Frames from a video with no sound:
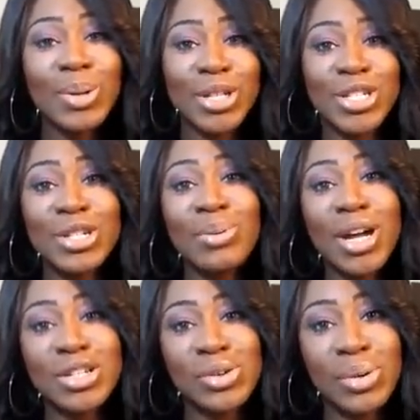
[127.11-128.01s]
which shoe
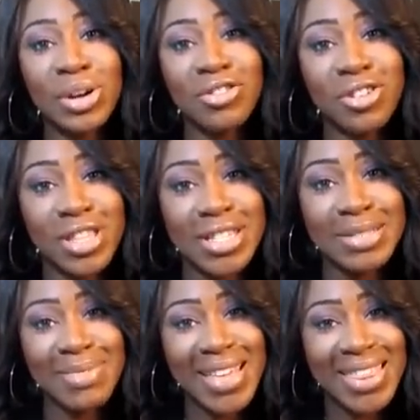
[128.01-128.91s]
I should order for
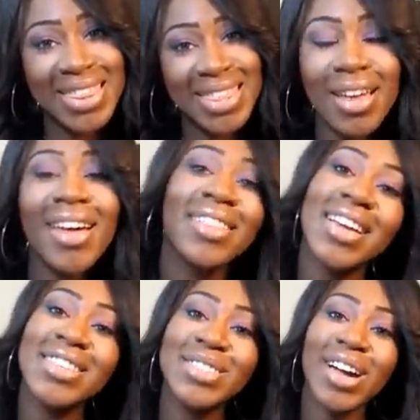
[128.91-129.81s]
this month.
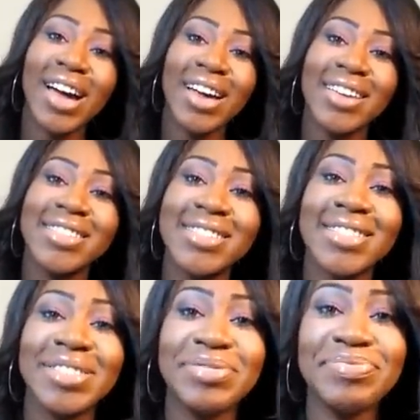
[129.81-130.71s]
Thanks, you guys.